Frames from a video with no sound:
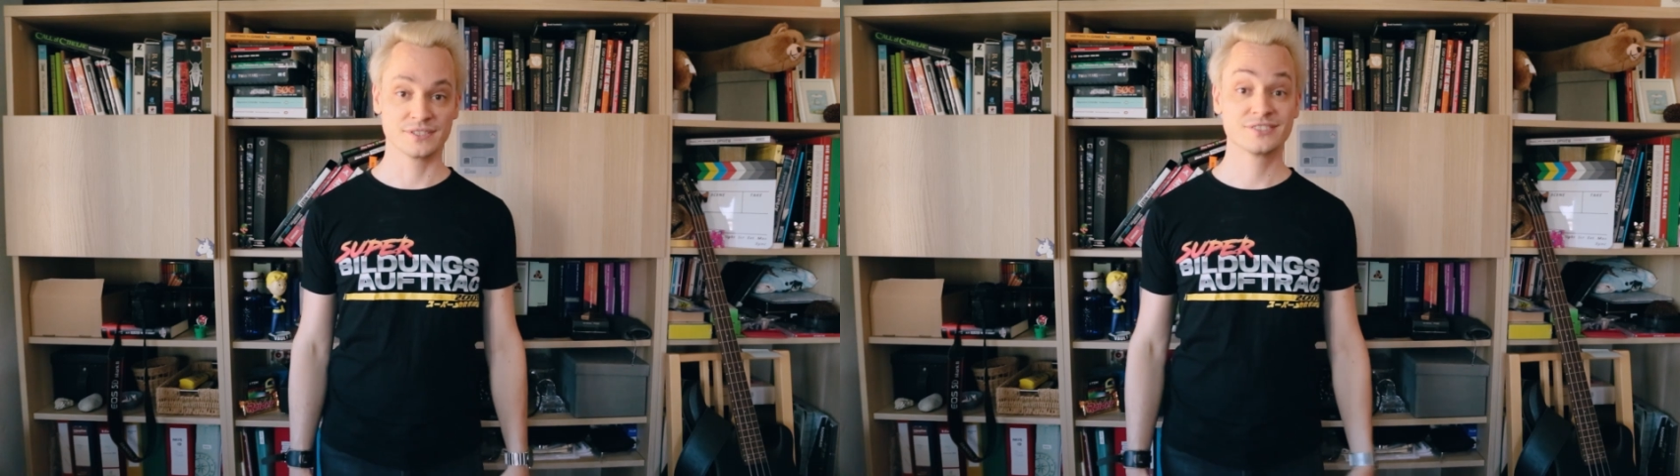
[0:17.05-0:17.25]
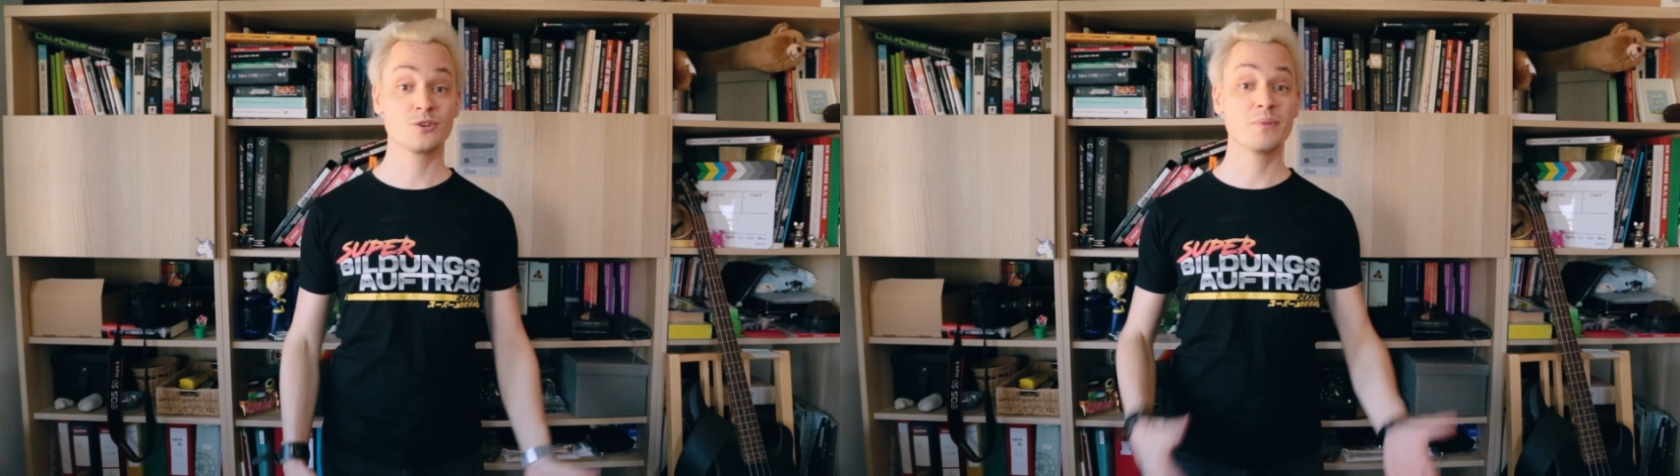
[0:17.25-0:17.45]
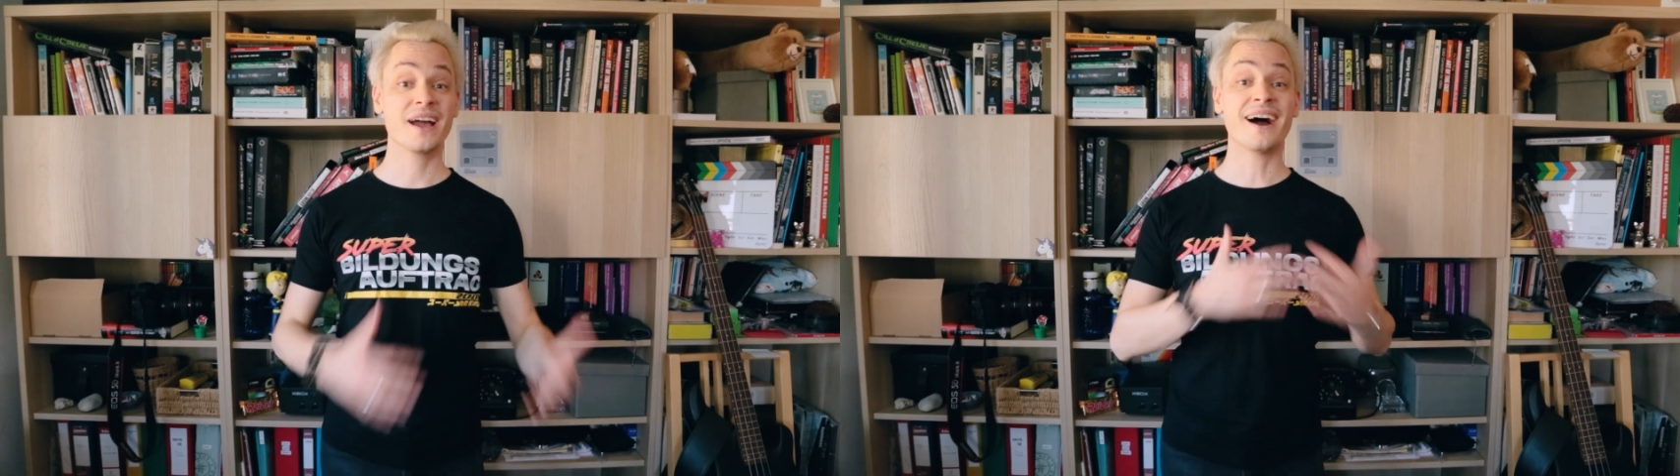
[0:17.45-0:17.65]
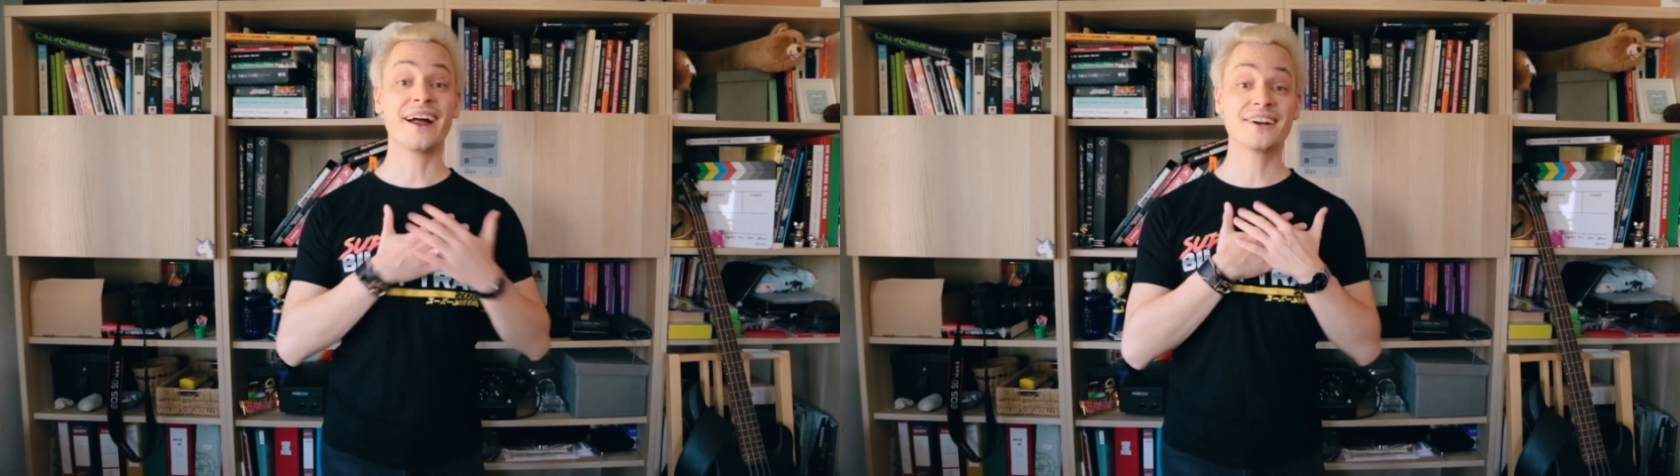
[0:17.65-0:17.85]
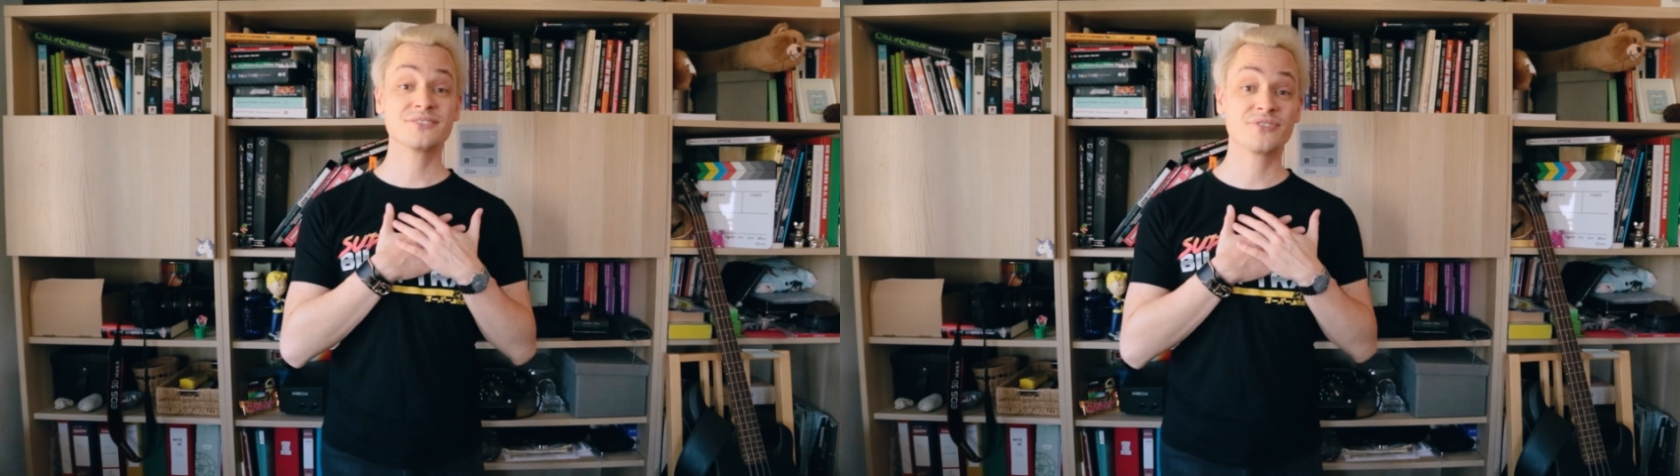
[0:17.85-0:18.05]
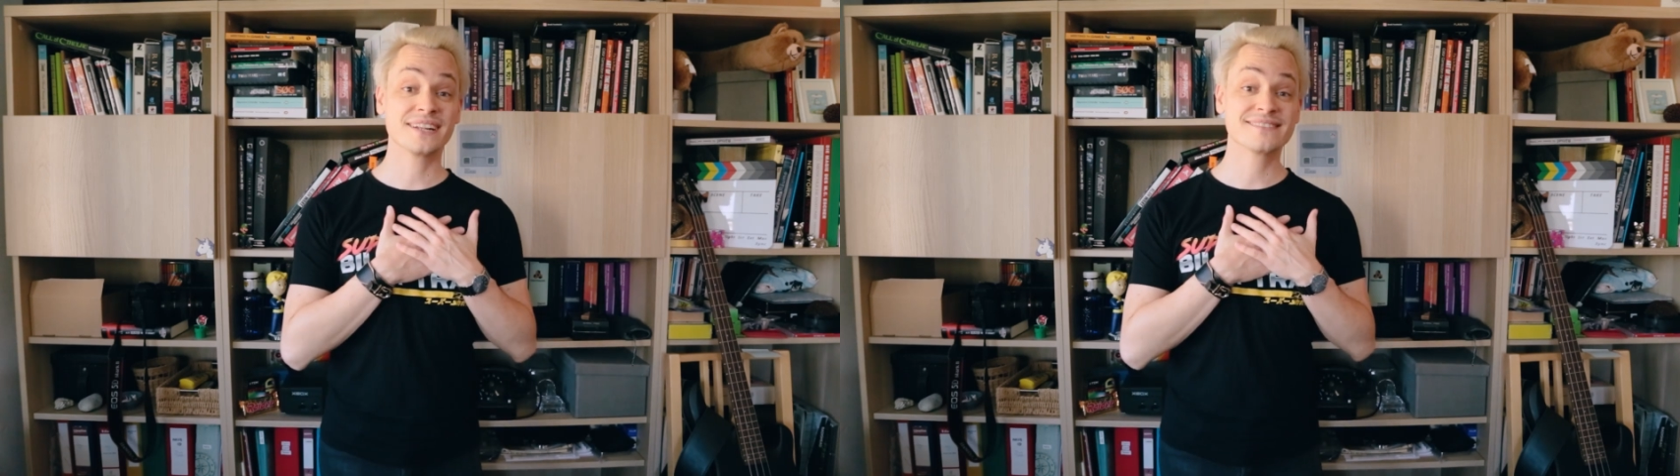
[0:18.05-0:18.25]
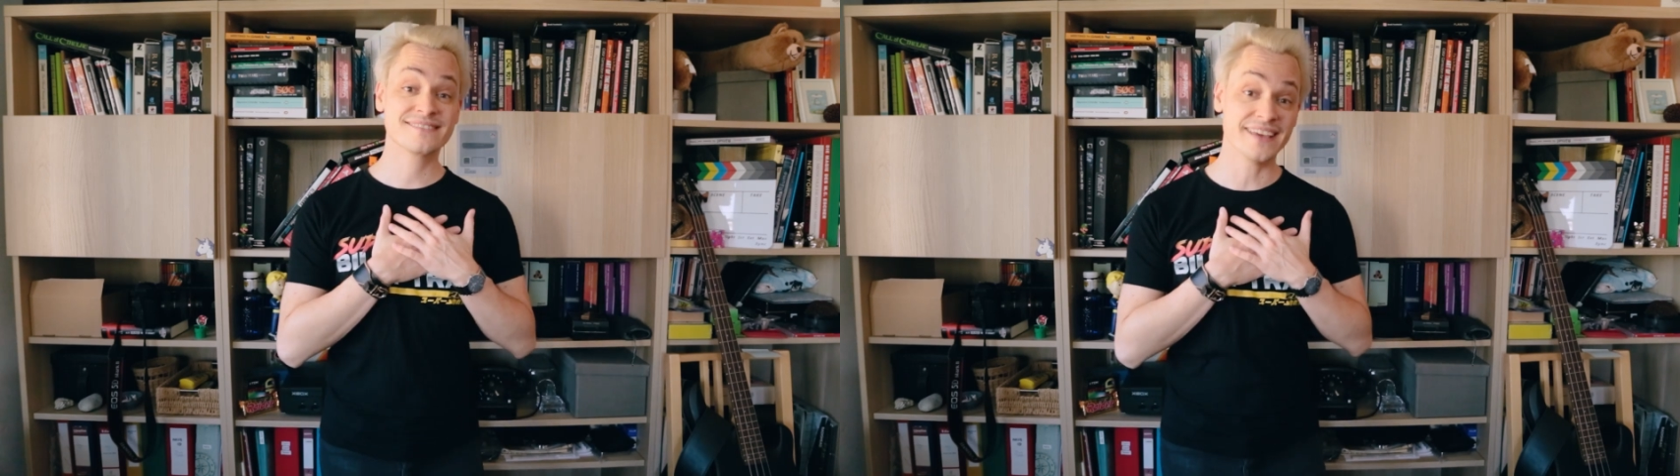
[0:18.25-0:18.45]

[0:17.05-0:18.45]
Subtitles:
So my heartfelt